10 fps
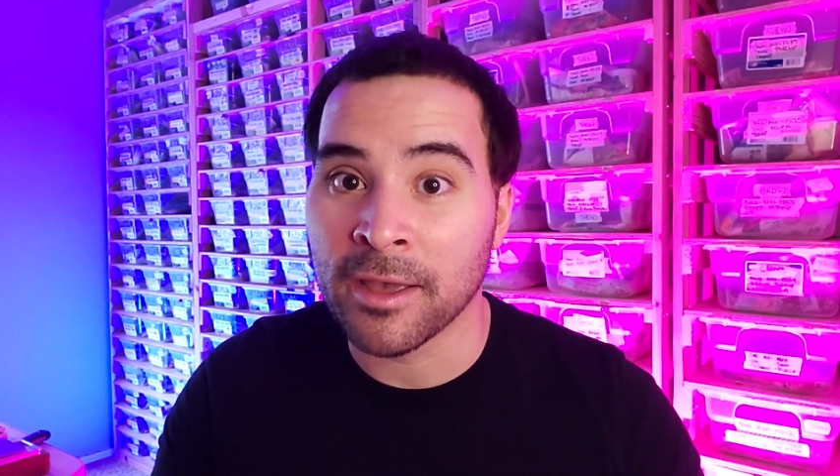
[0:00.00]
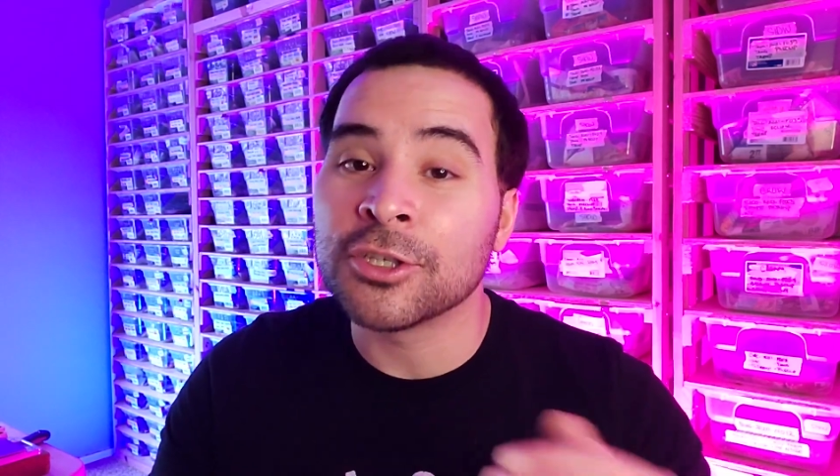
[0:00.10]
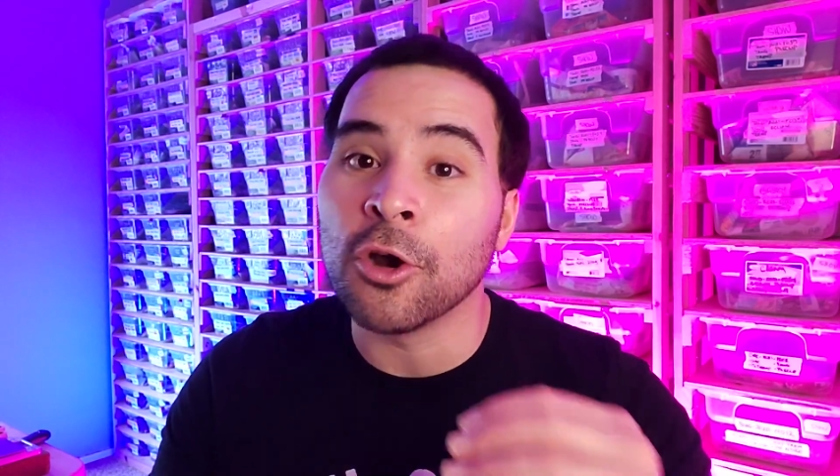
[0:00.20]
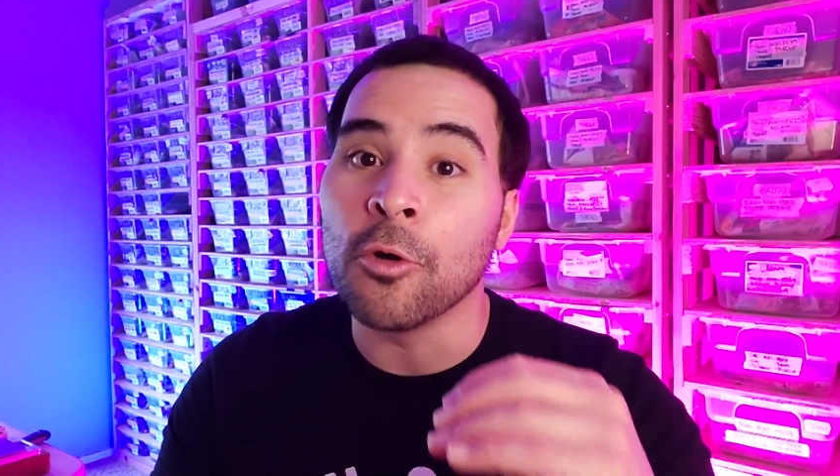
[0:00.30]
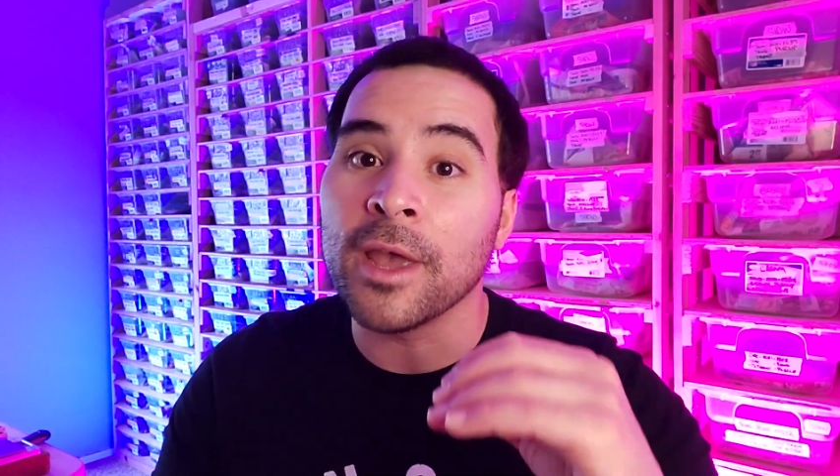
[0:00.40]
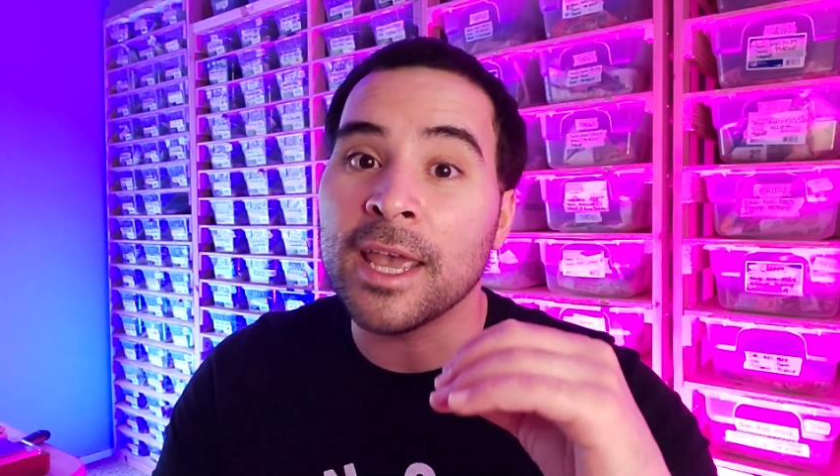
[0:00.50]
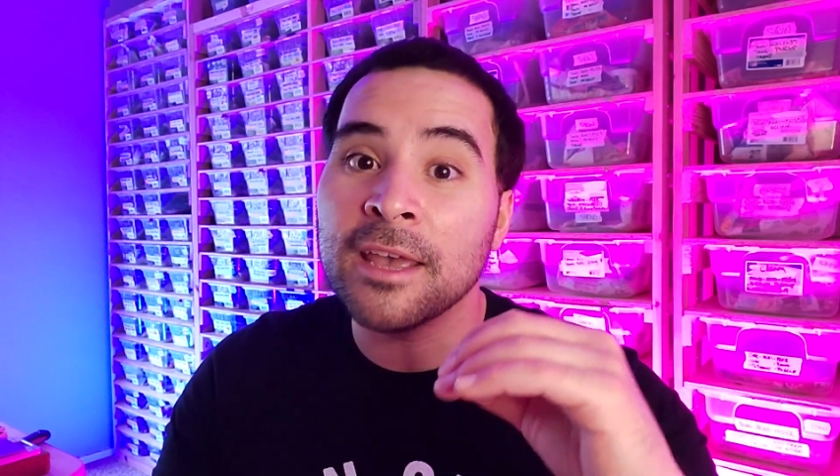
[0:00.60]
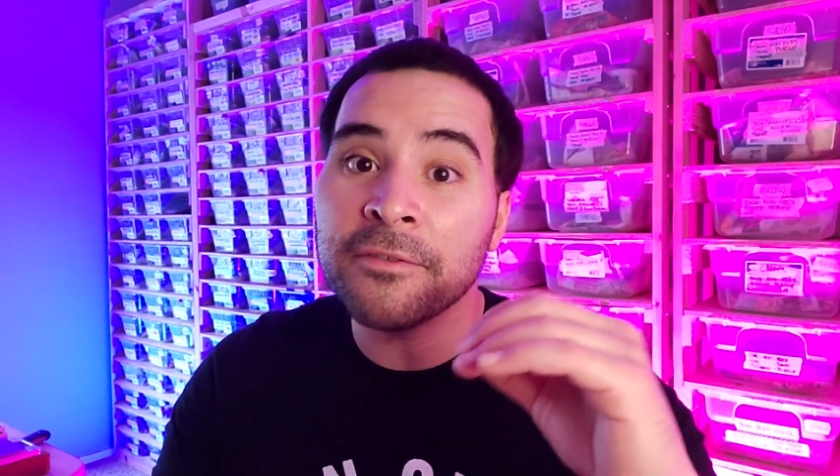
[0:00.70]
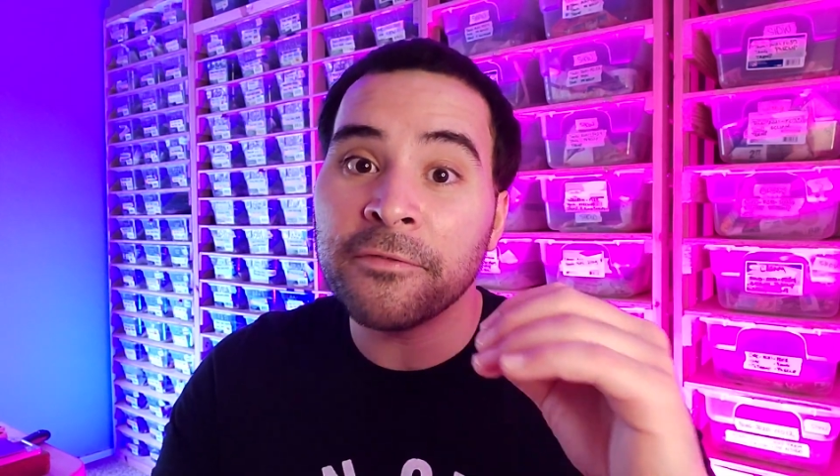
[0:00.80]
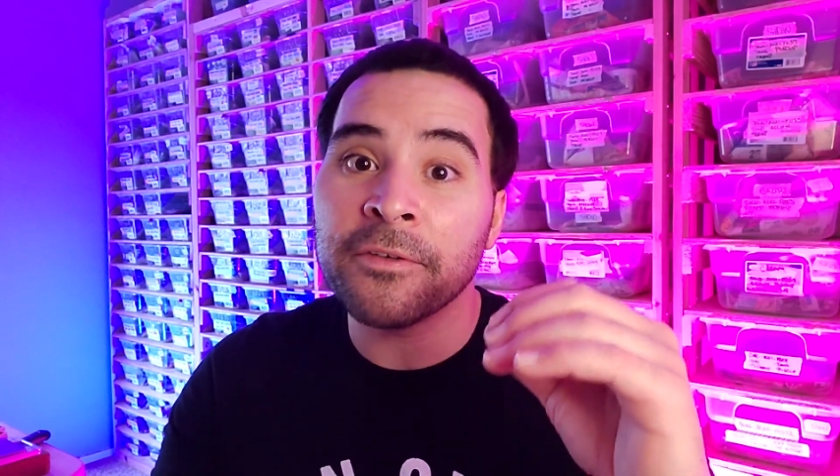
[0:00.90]
So
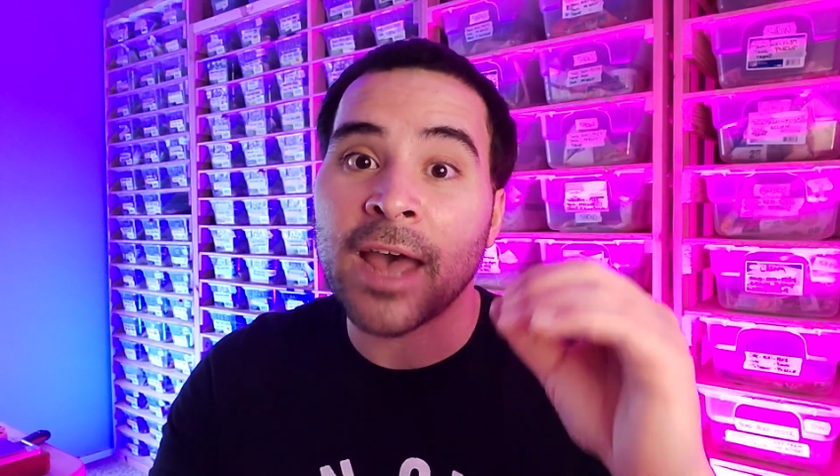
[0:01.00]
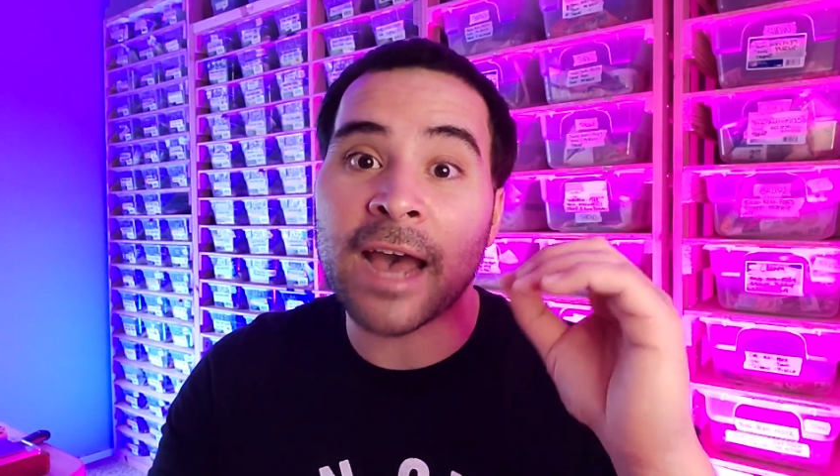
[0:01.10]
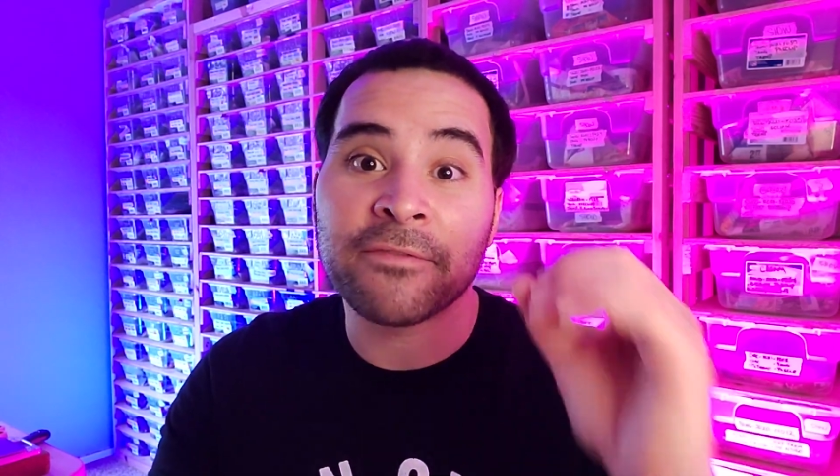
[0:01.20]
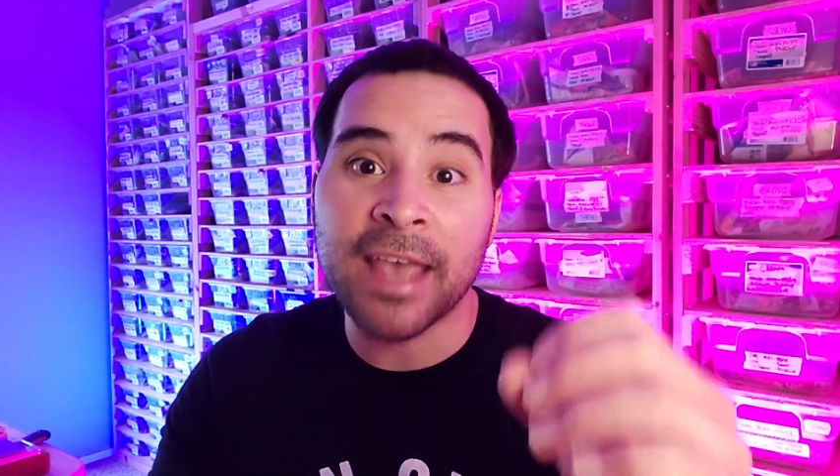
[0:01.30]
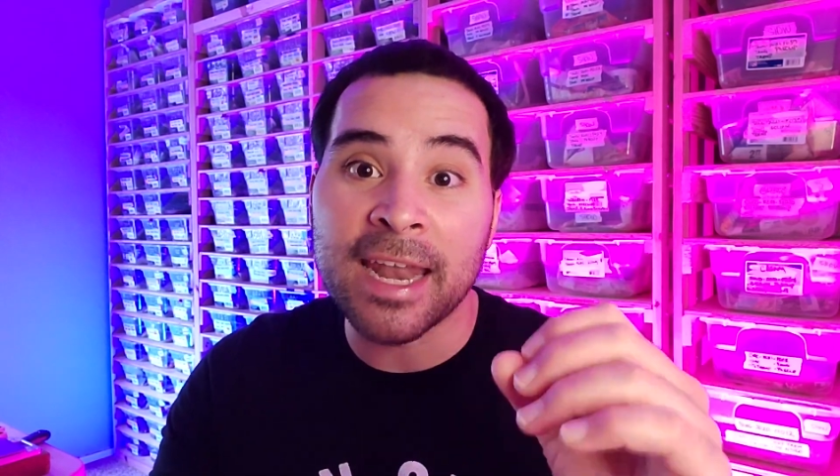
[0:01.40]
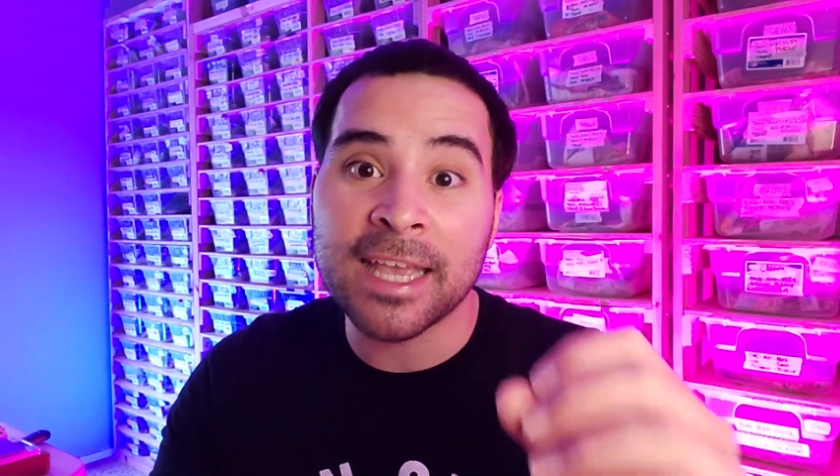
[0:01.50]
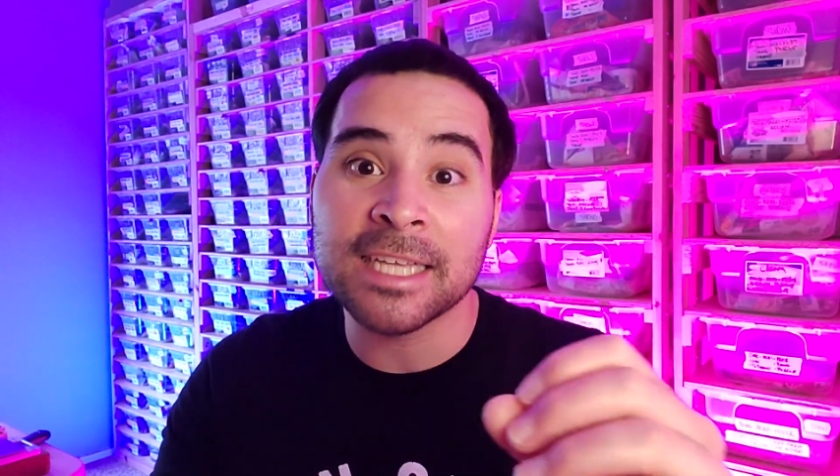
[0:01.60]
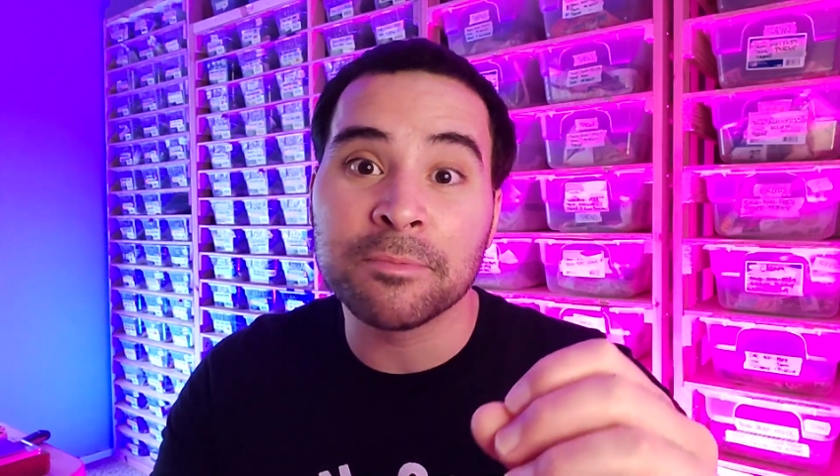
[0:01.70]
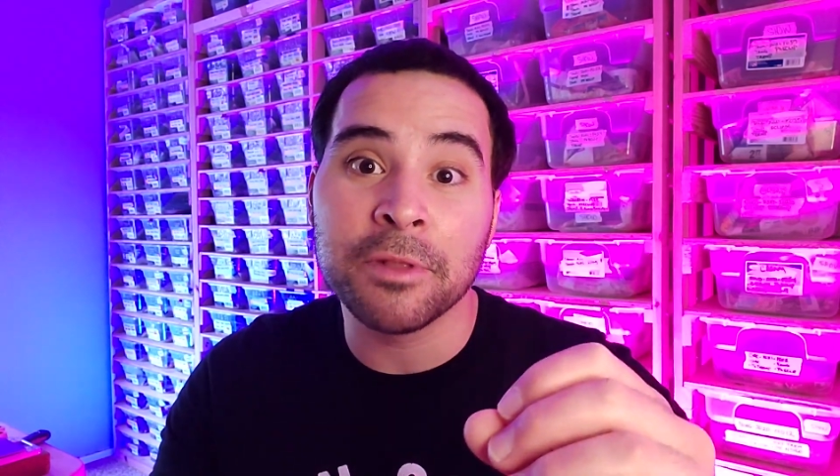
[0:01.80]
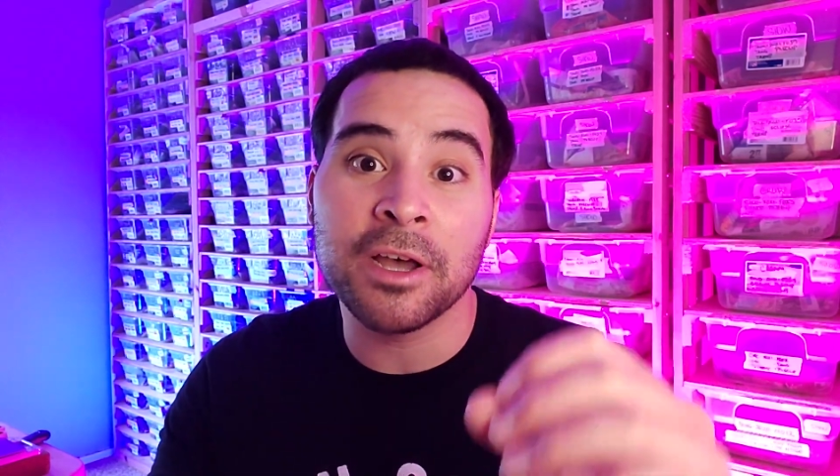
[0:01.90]
if
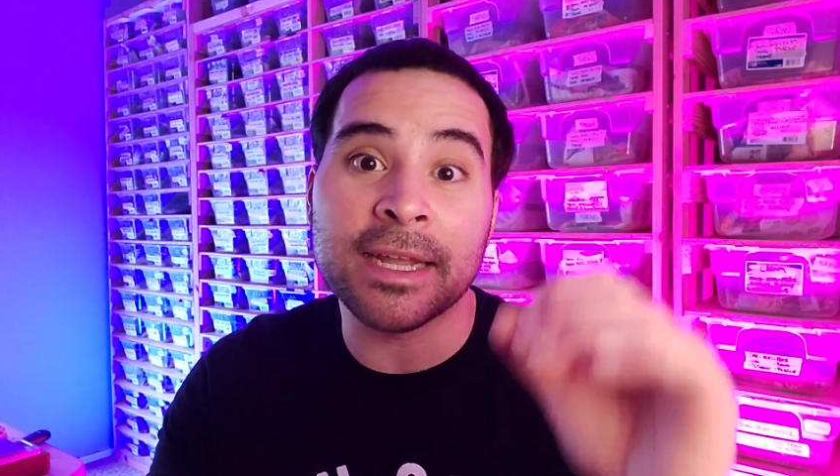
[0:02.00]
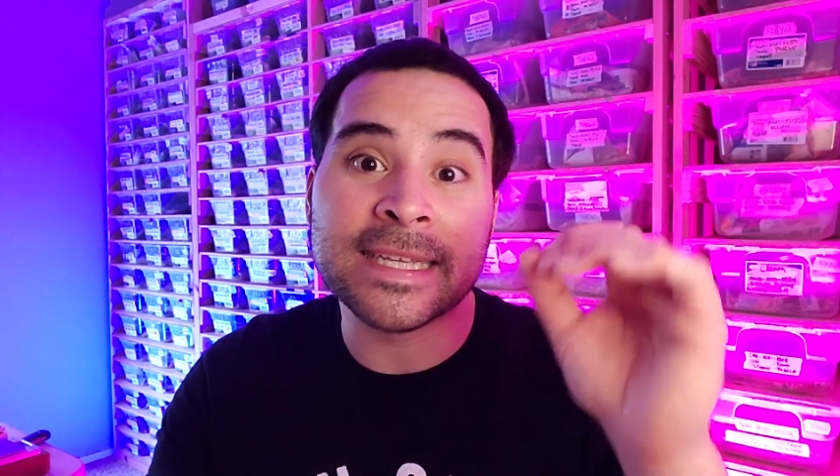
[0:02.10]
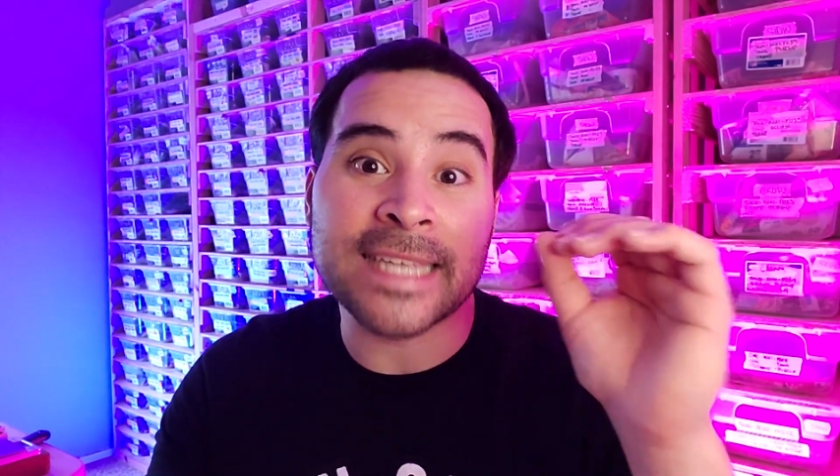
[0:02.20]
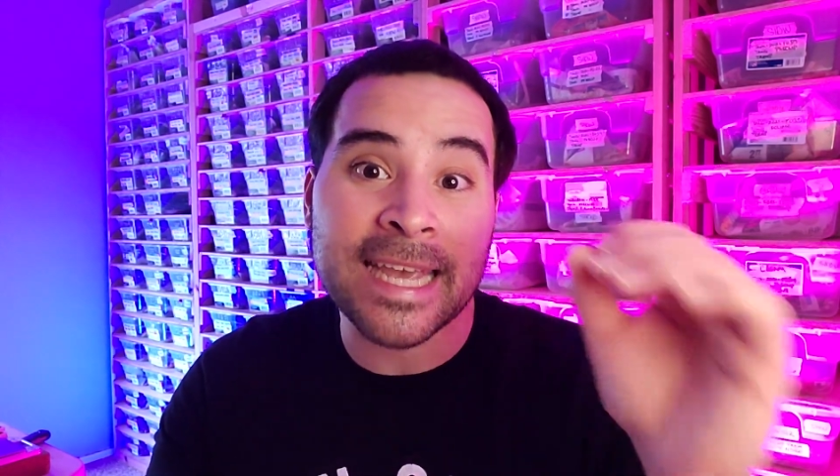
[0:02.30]
Afghanicus blood is